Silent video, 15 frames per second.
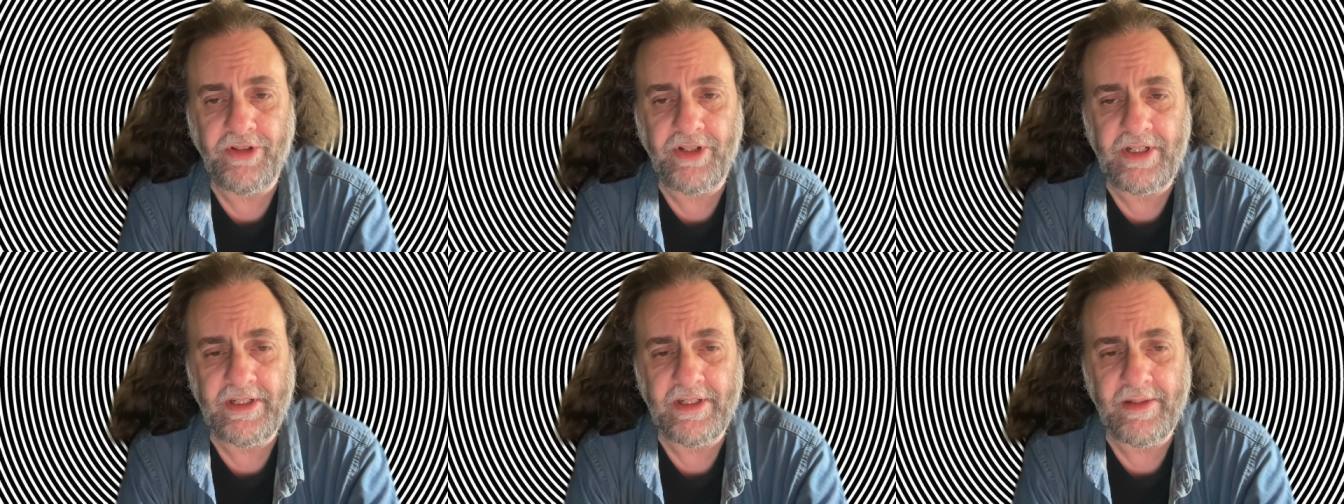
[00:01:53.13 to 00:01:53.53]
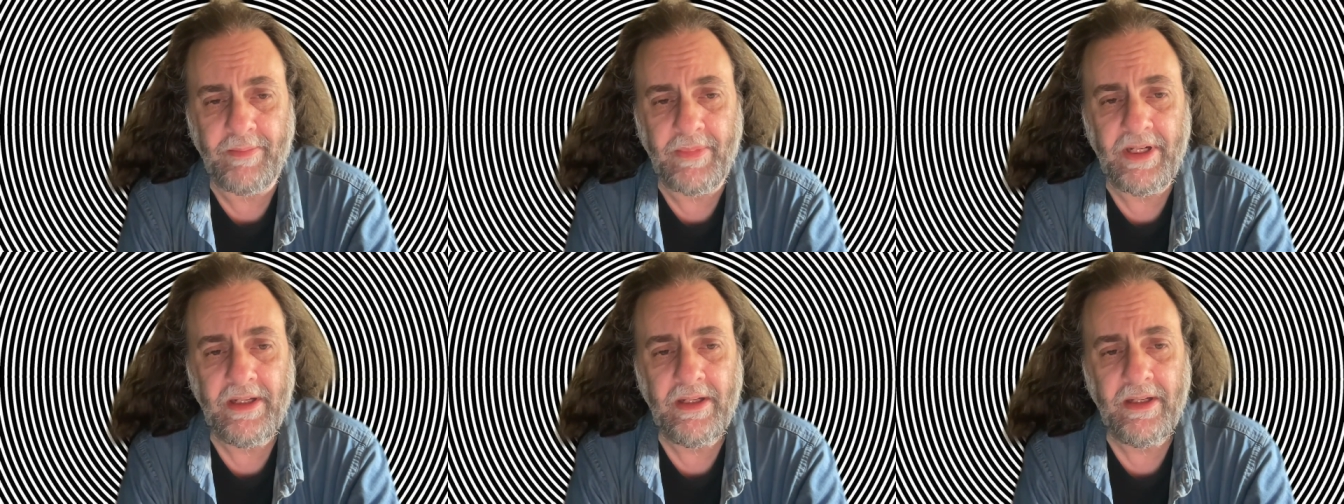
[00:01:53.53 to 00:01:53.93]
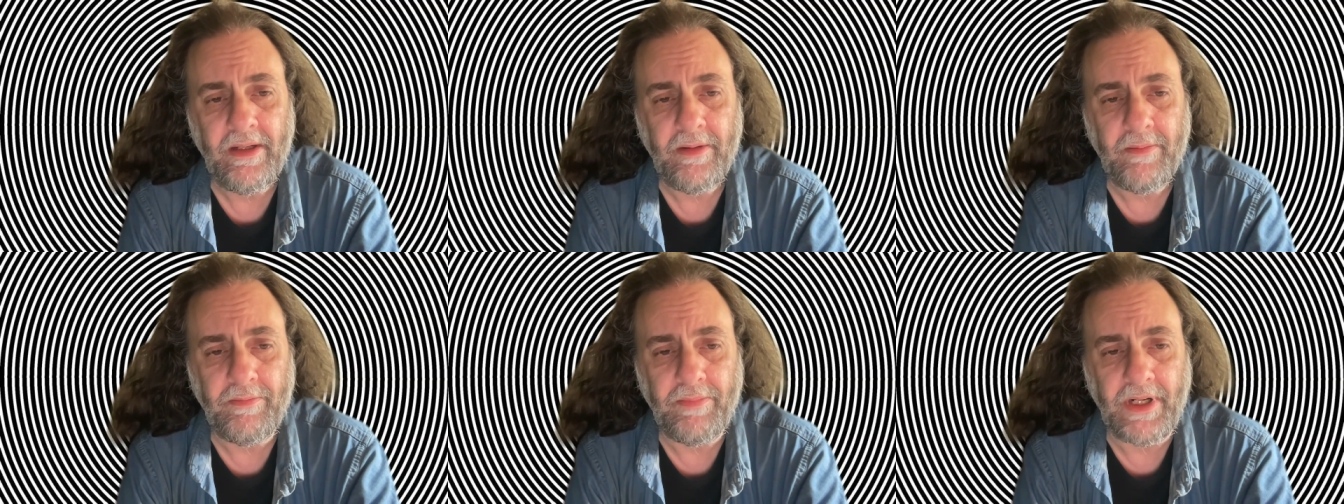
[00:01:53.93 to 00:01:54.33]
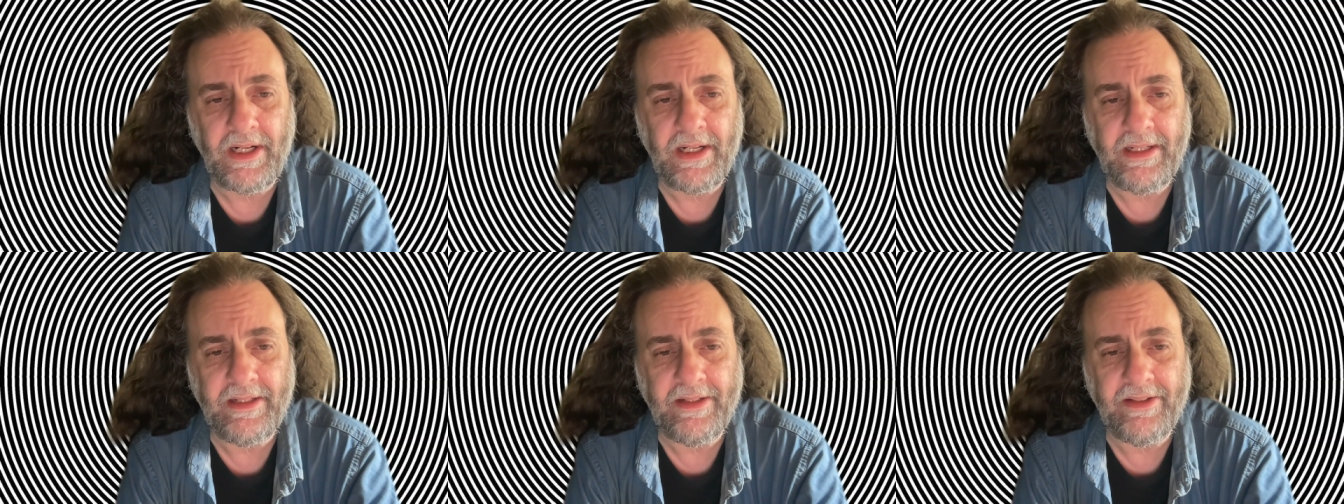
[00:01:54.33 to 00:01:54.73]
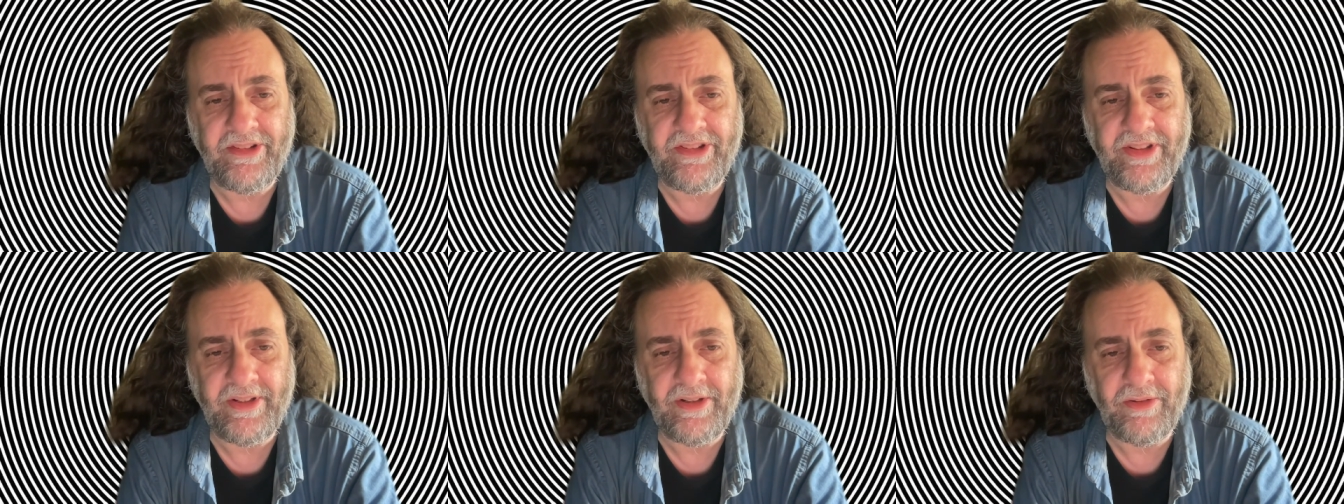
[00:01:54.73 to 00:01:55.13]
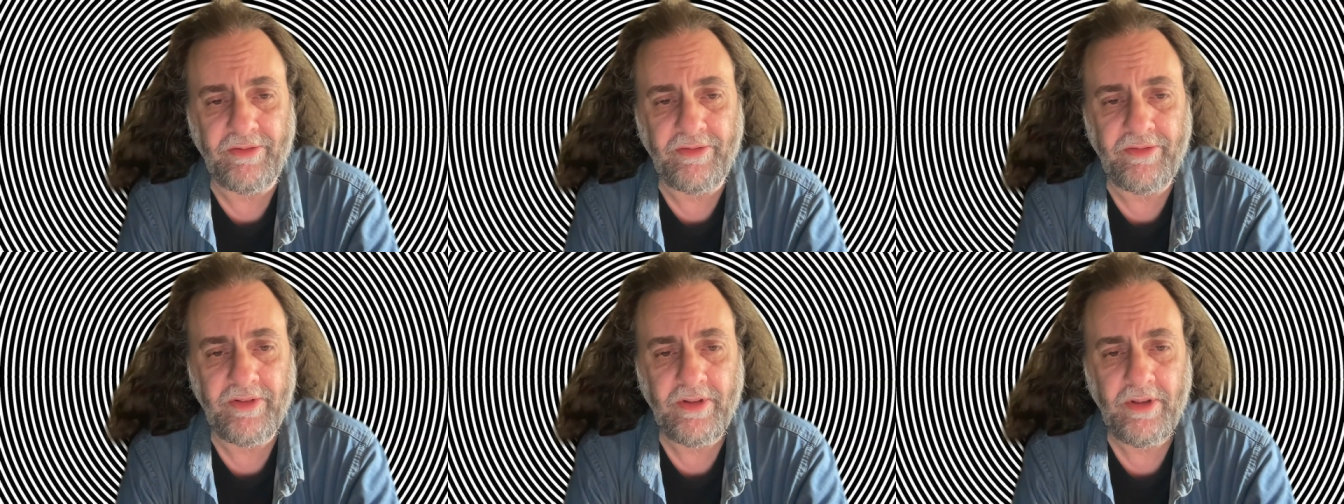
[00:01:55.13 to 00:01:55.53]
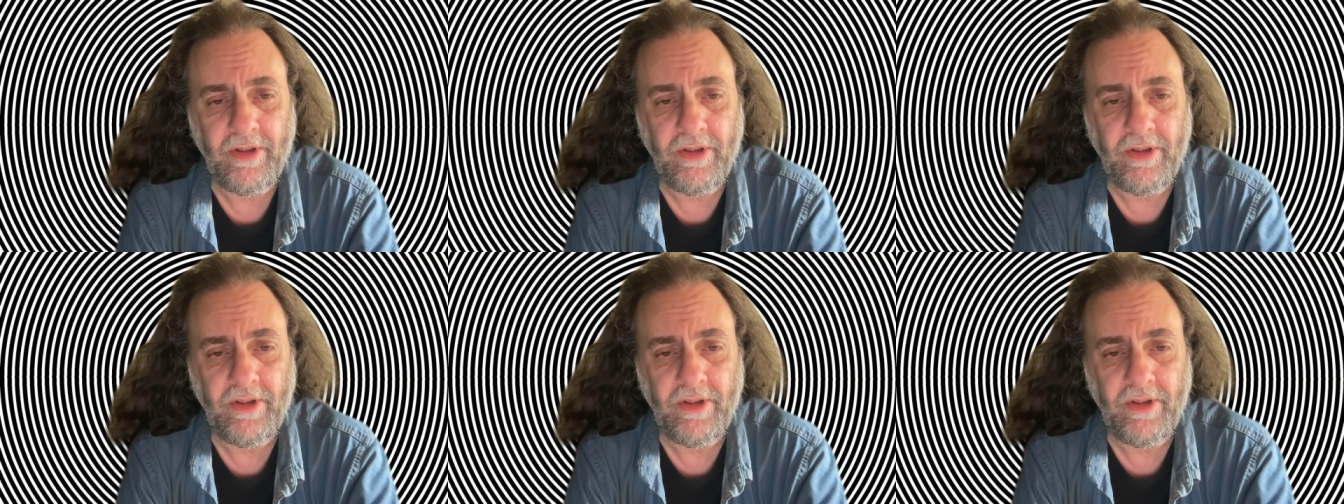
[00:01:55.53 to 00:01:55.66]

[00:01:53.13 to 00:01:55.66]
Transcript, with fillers: time by itself.